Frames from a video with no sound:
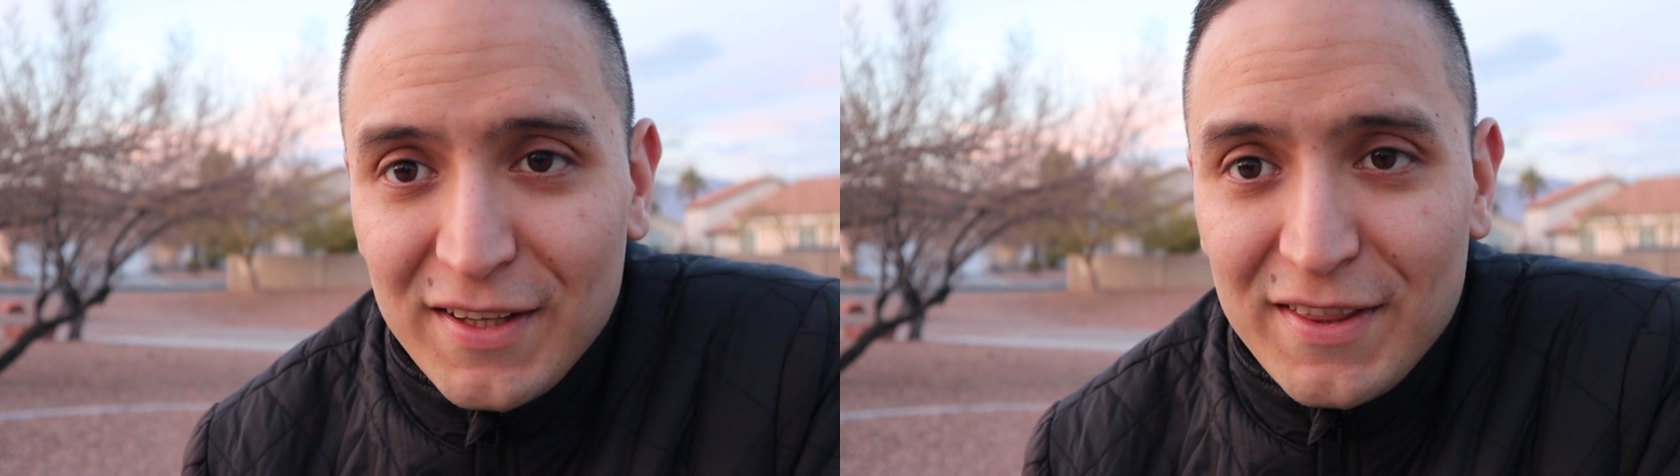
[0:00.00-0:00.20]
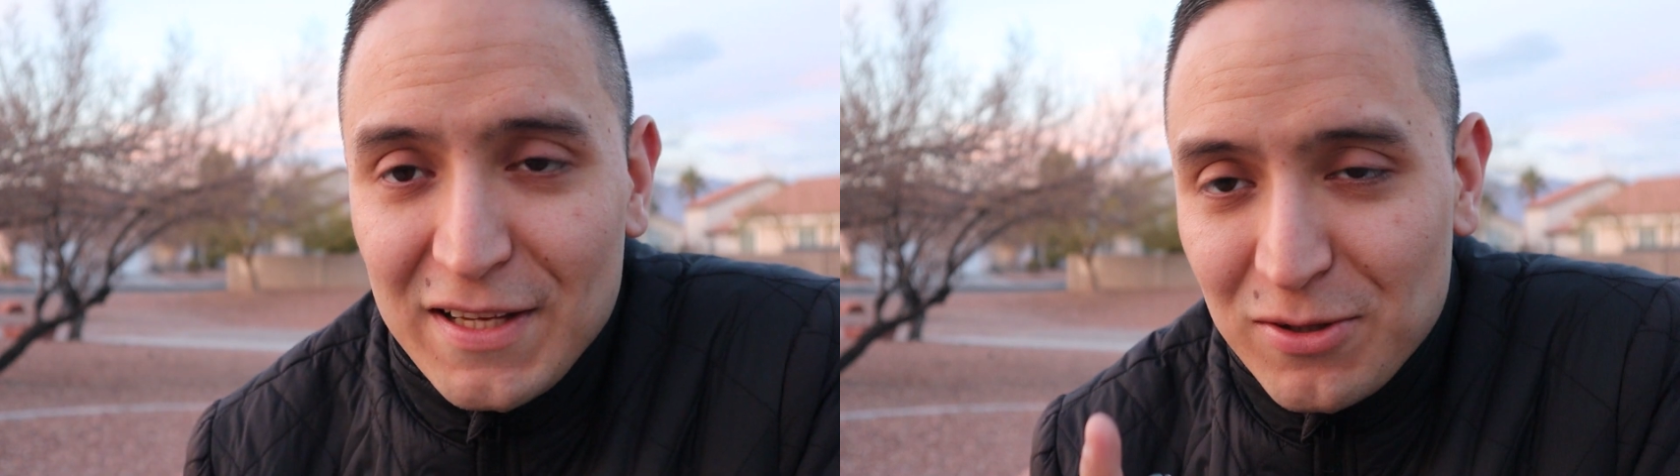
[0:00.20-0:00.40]

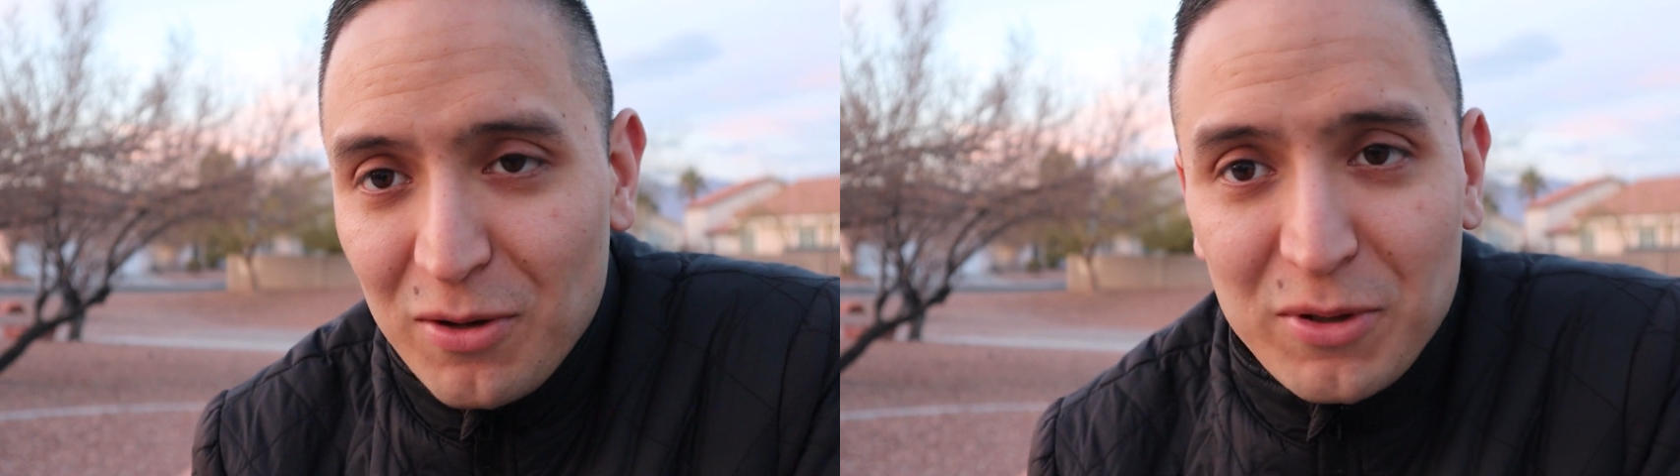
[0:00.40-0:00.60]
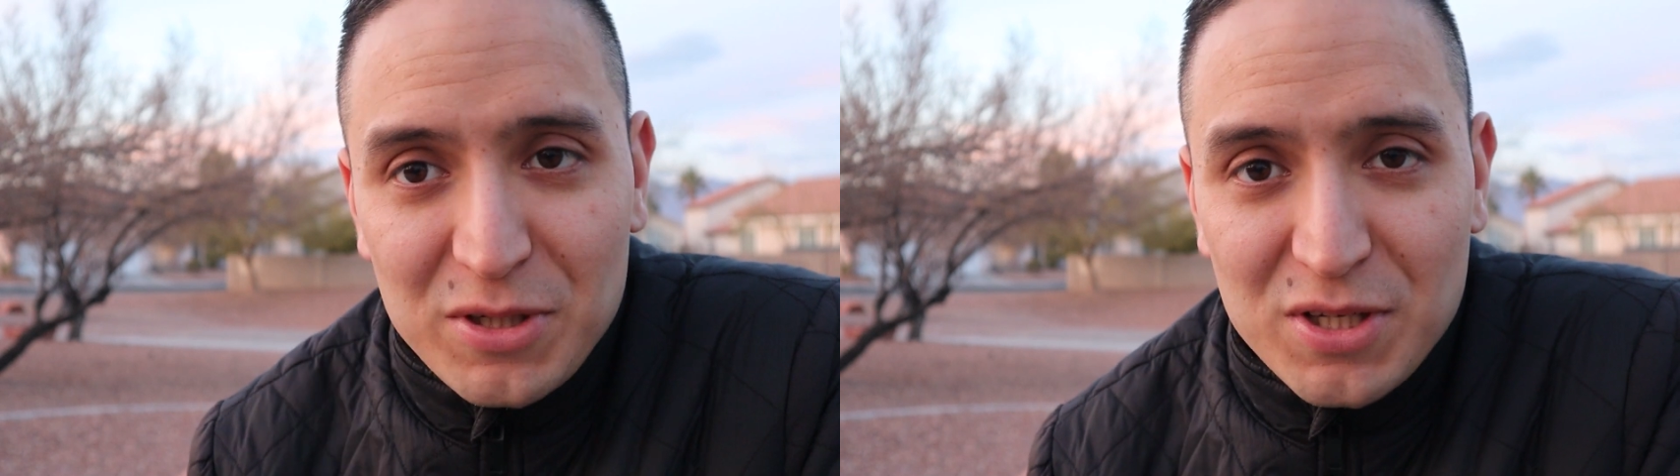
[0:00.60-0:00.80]
that's all I
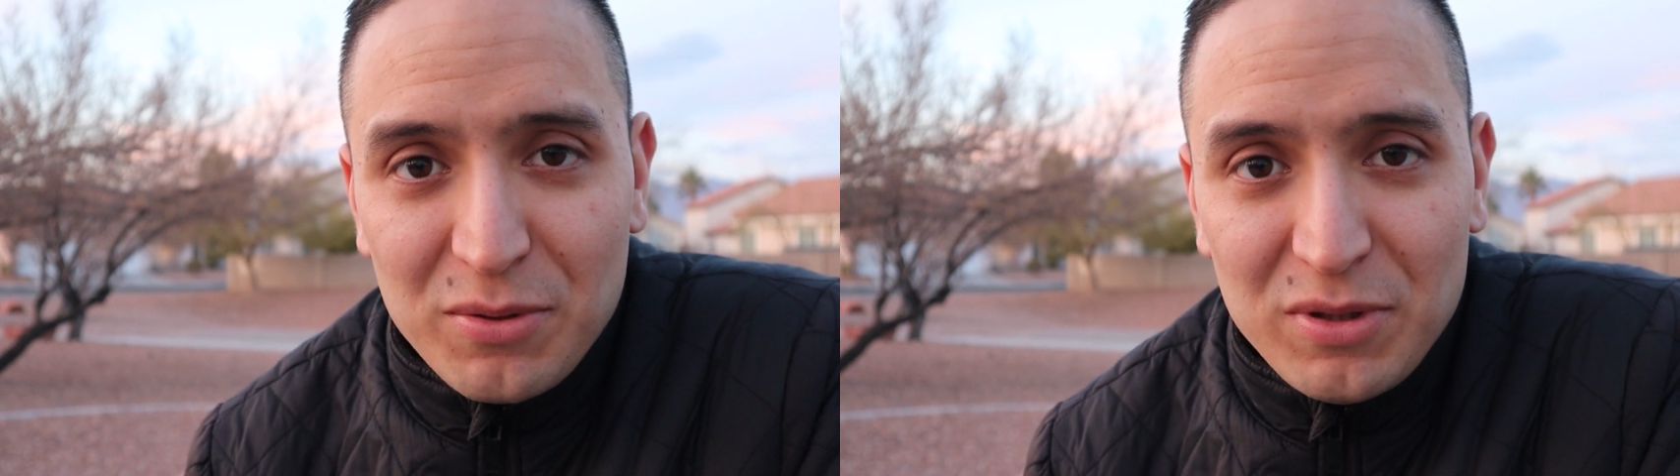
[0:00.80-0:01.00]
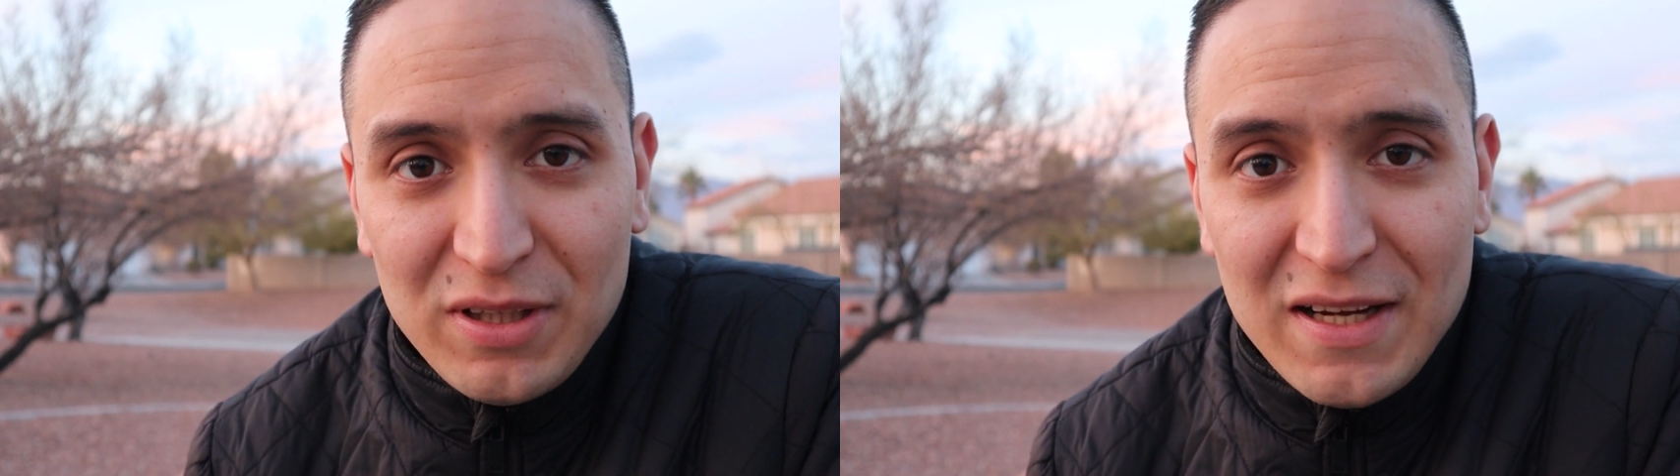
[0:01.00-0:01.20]
wanted to share
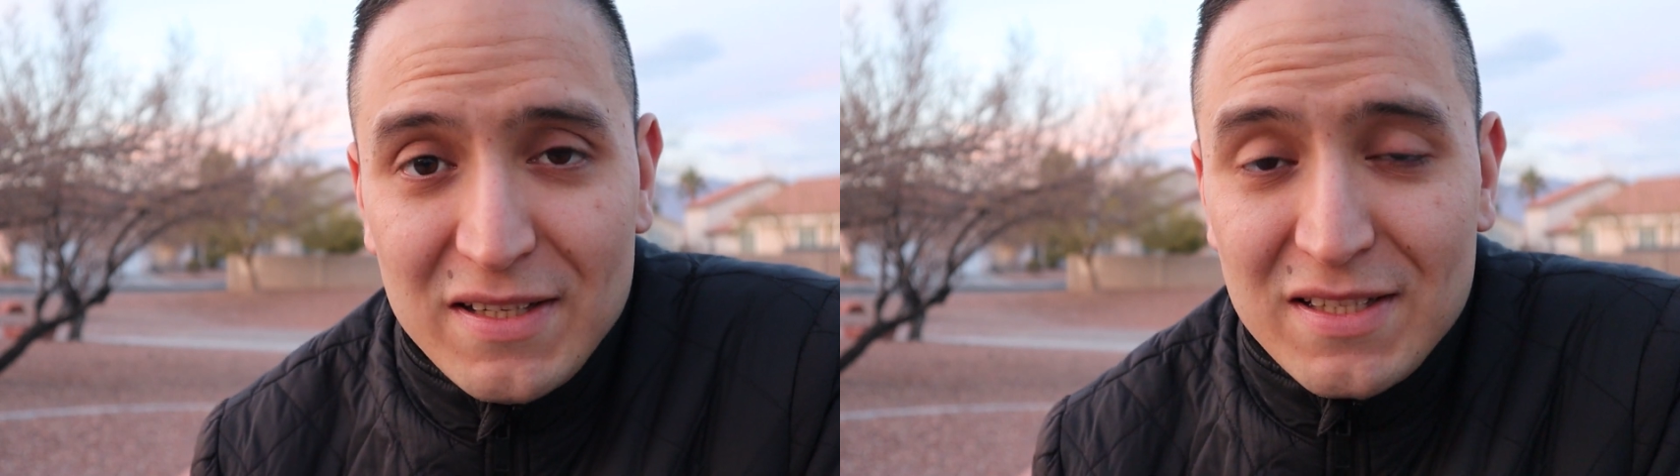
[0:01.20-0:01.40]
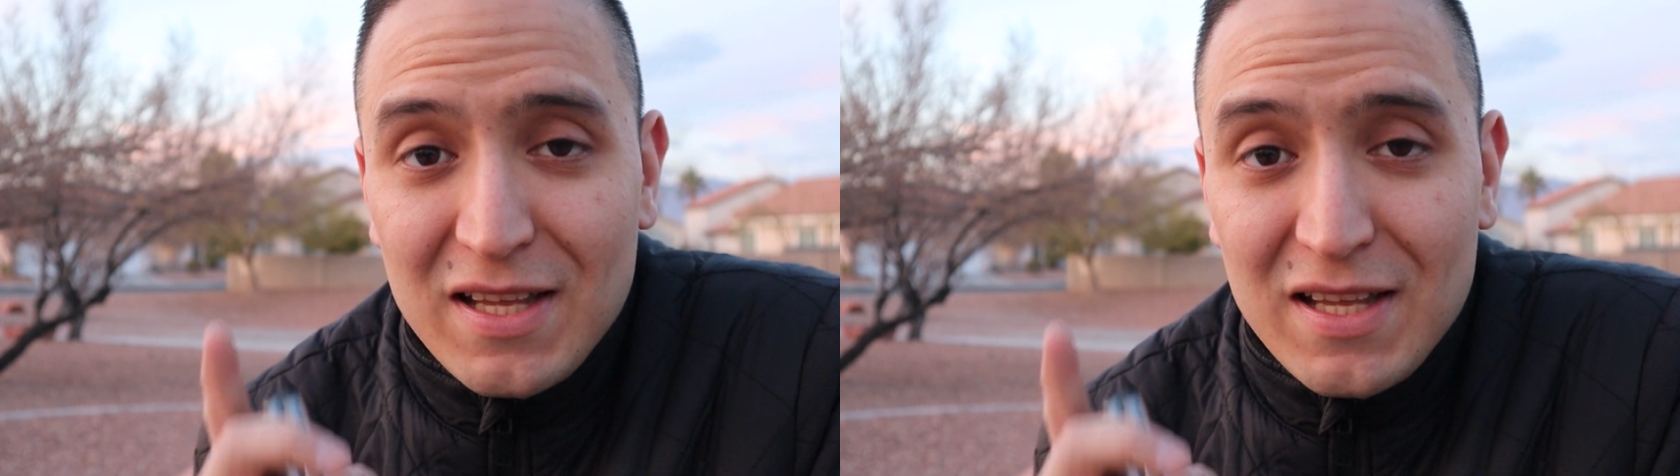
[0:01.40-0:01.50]
with you guys.